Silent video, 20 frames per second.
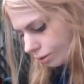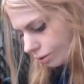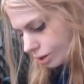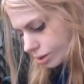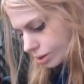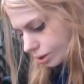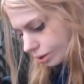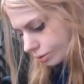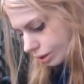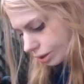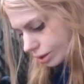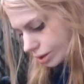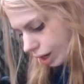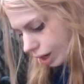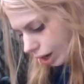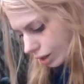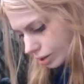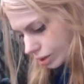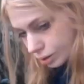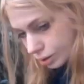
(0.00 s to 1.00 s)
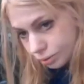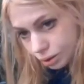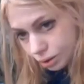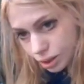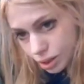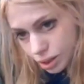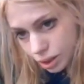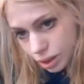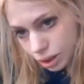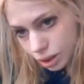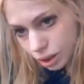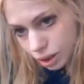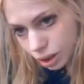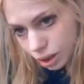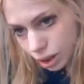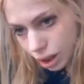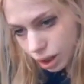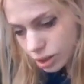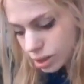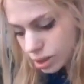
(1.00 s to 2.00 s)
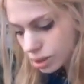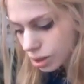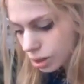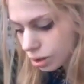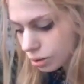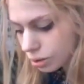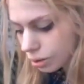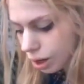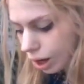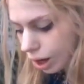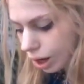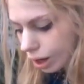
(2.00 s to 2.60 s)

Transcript: always been a very tactile person, and so